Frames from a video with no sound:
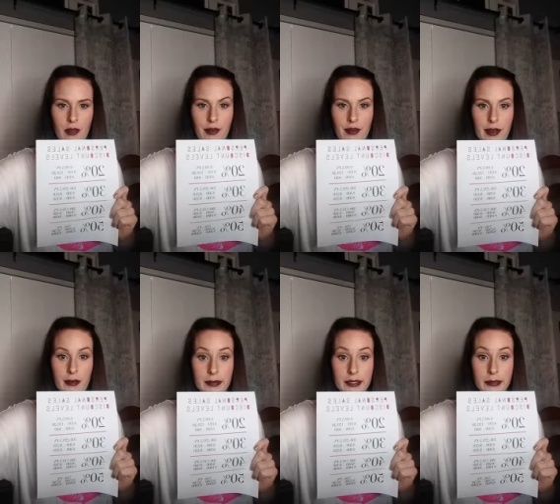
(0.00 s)
All right, I'm
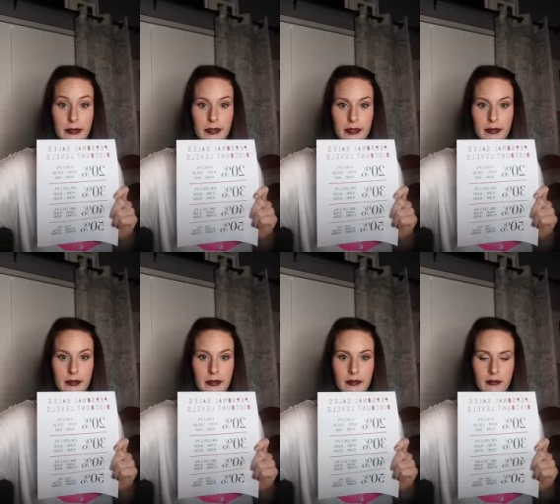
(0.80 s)
still looking,
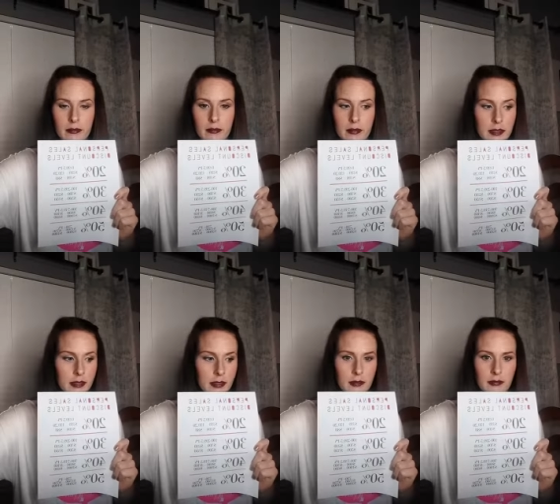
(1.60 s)
y'all. Oh,
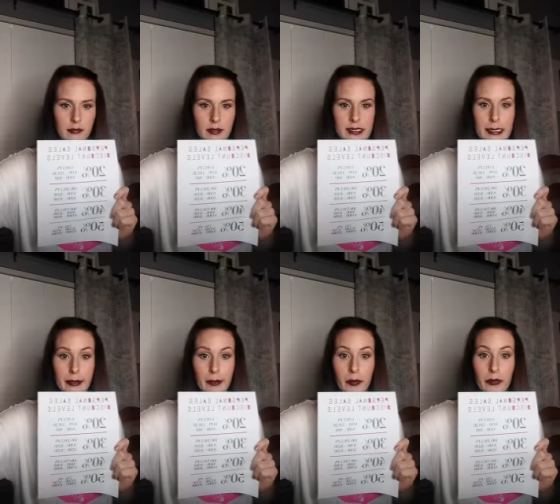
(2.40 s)
no.
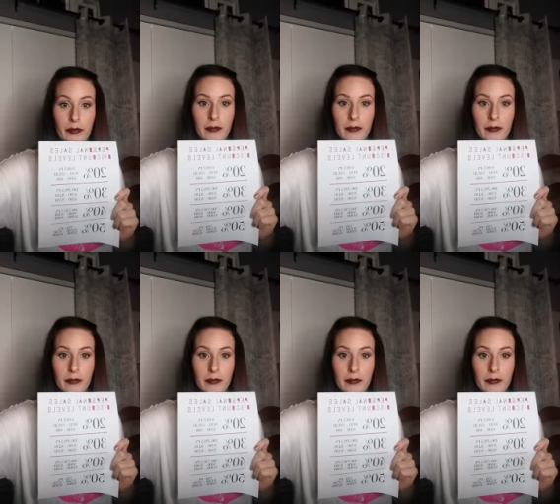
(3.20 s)
Terrible.